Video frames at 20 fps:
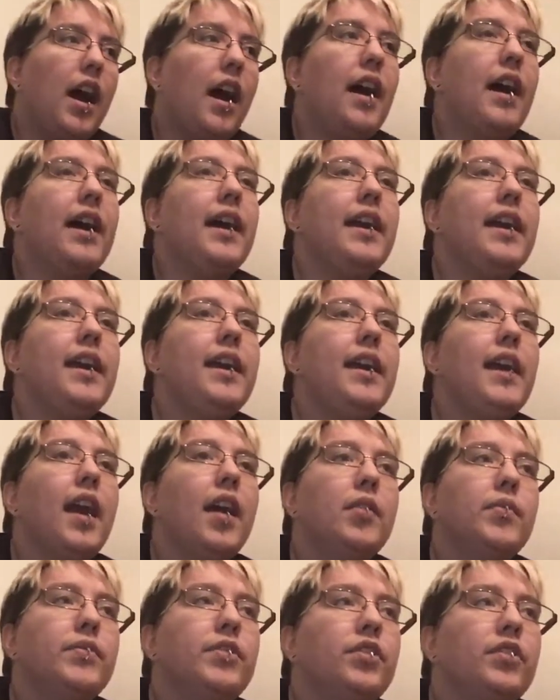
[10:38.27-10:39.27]
I
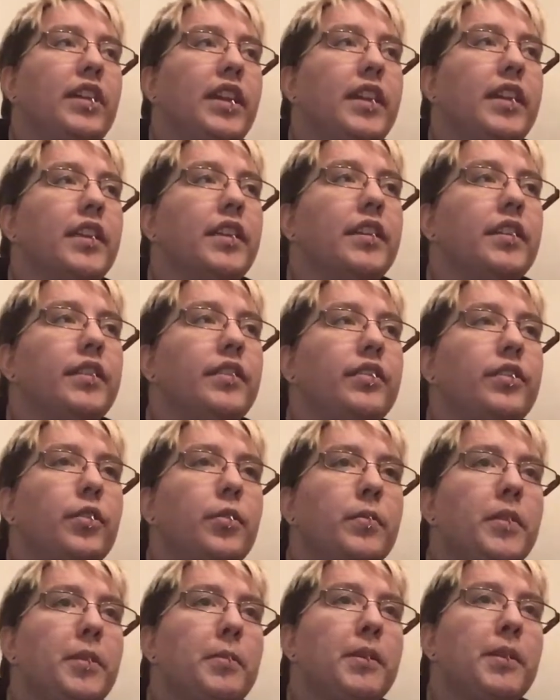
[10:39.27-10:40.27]
have deleted
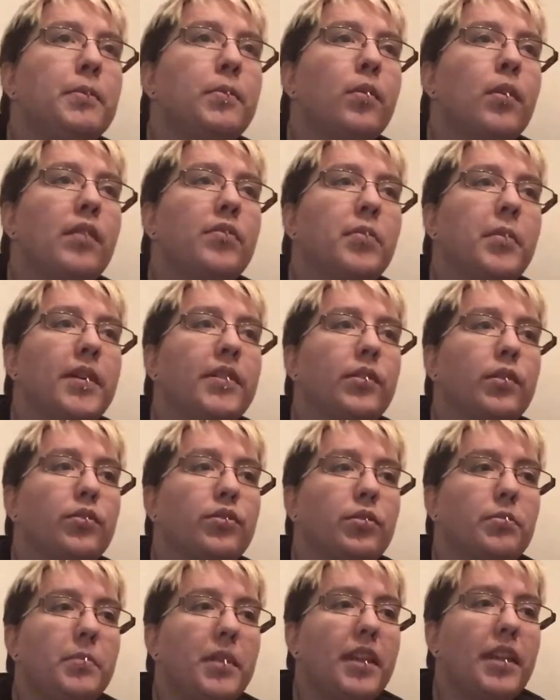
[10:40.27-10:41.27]
so many people off of my
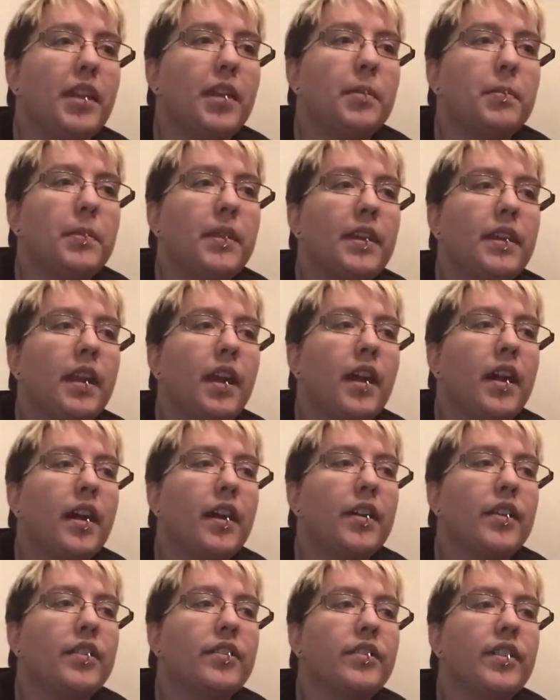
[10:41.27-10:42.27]
social media
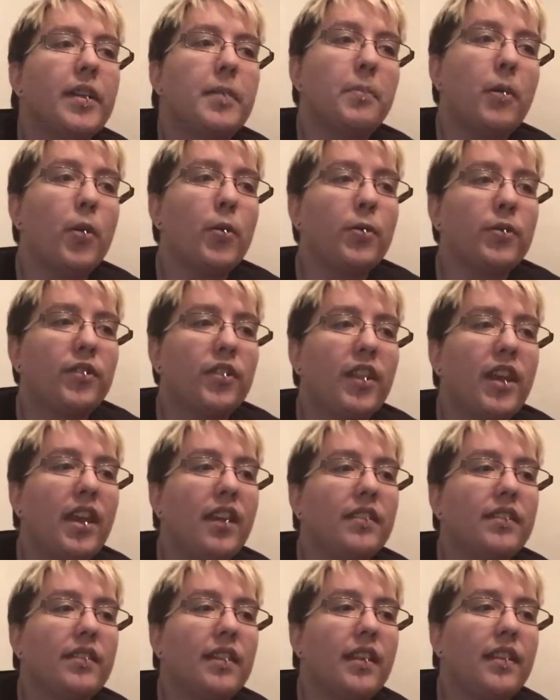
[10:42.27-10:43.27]
because they post
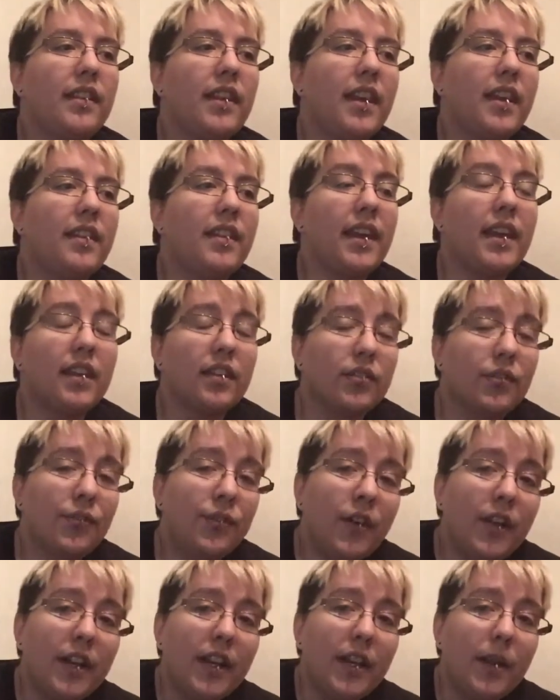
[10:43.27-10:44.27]
things that they think is
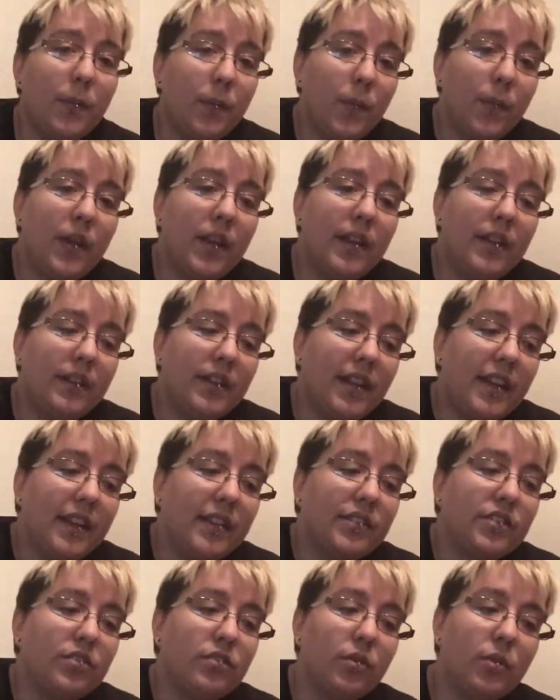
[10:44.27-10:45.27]
funny when
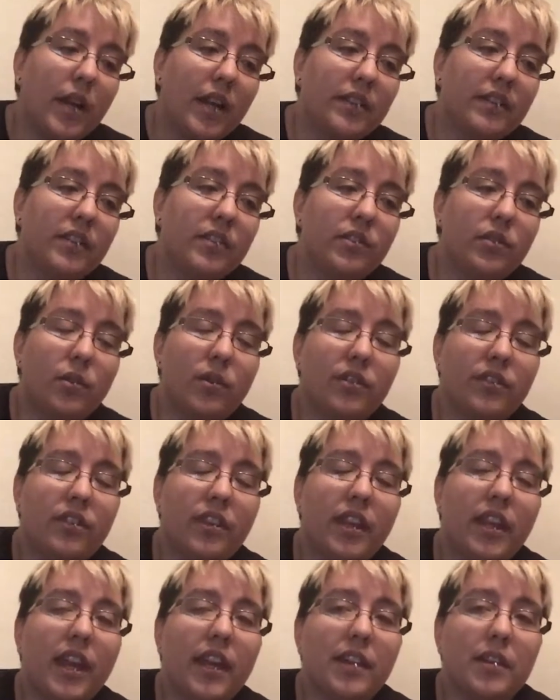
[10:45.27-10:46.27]
it's directed towards
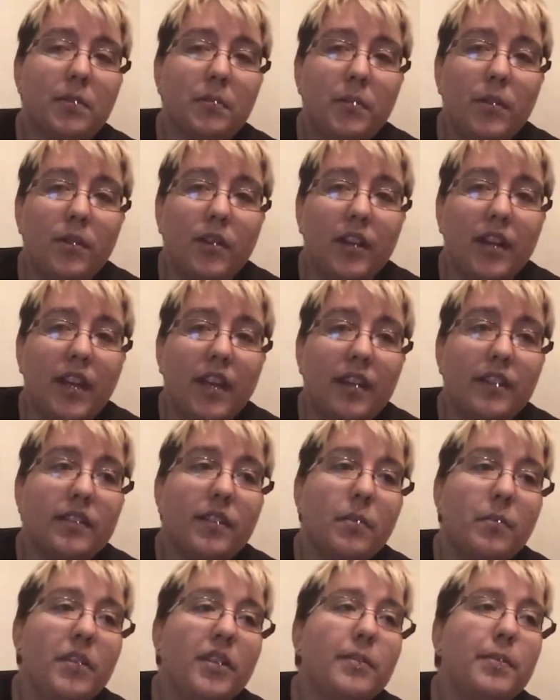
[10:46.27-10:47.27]
the gay community. And
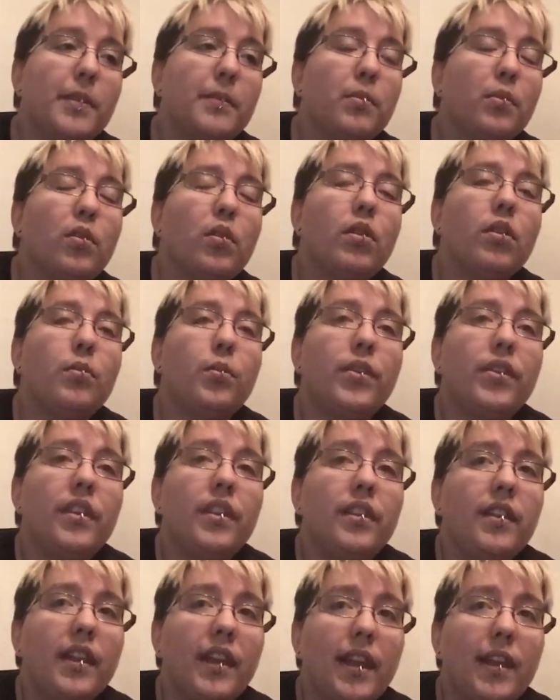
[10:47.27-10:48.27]
some of these people are
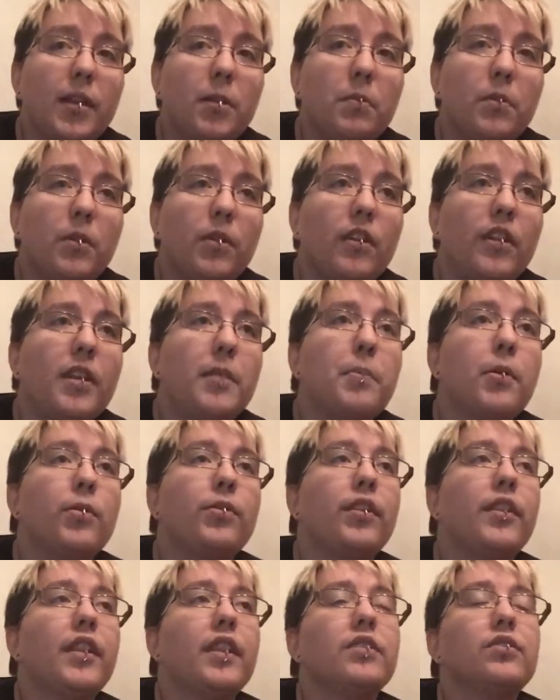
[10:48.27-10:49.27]
within the gay community
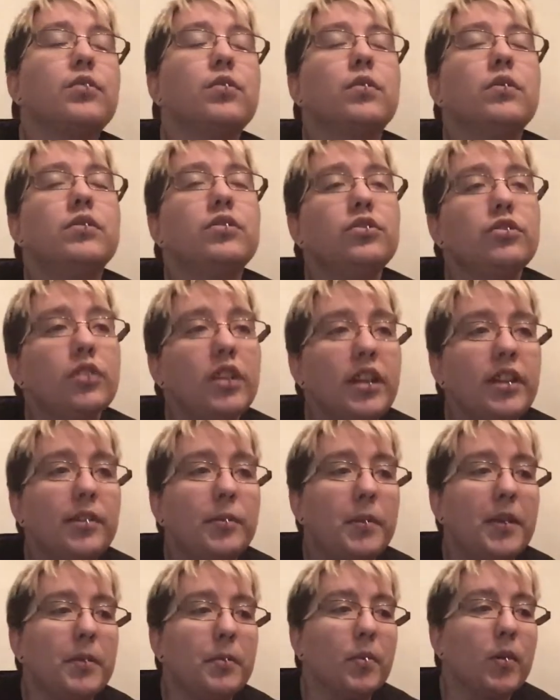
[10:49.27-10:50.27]
posting things towards trans
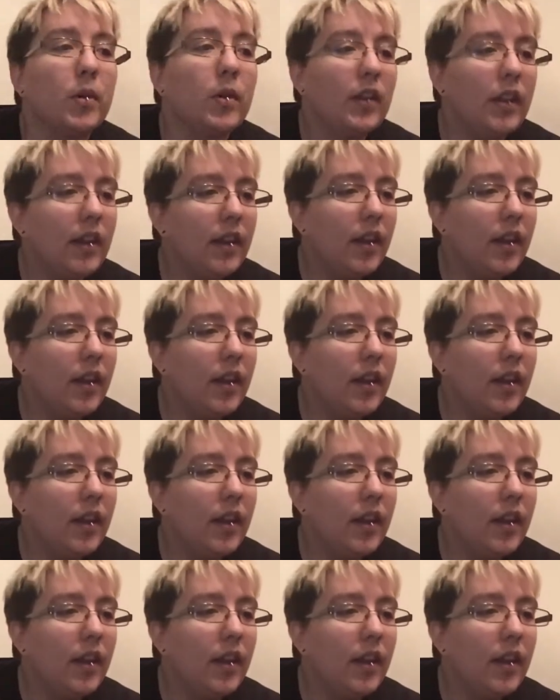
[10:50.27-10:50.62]
people.